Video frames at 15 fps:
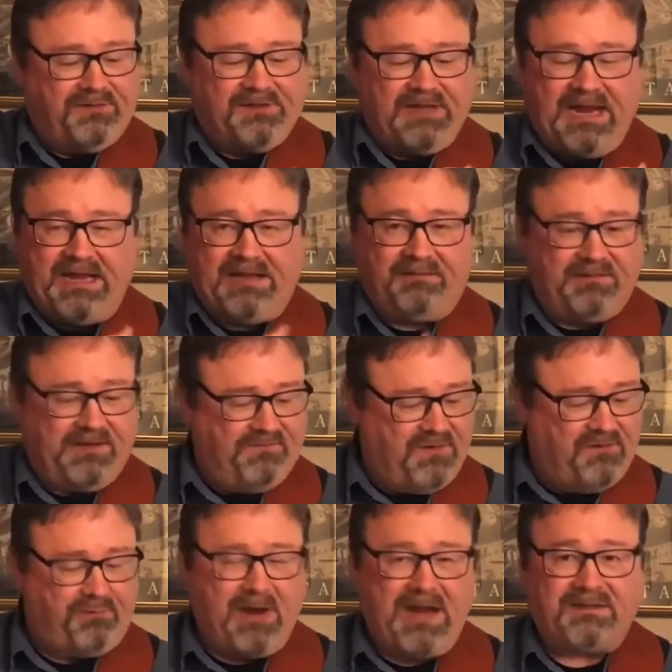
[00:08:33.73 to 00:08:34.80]
And if
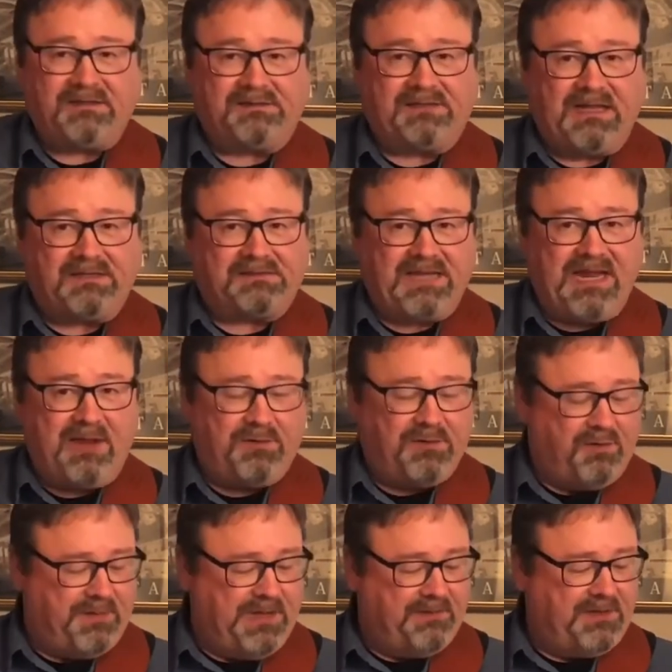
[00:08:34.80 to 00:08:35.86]
you've practiced that scale, you'll
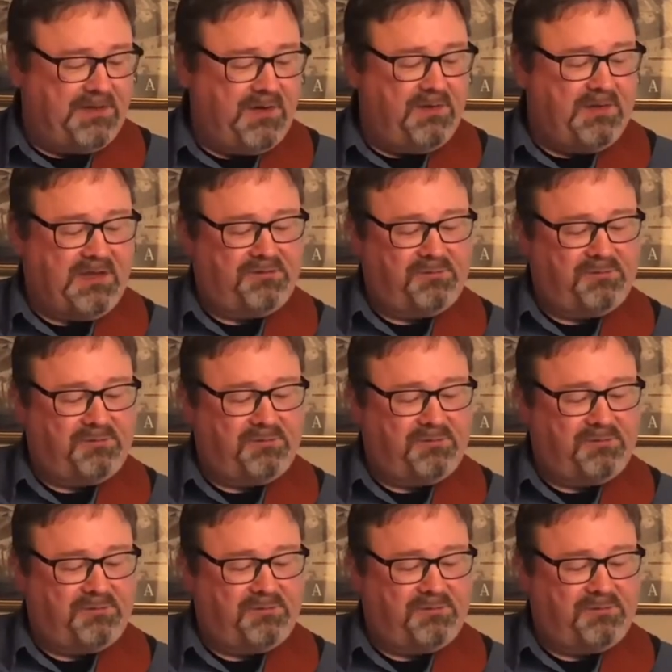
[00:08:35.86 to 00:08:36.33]
be able to do this.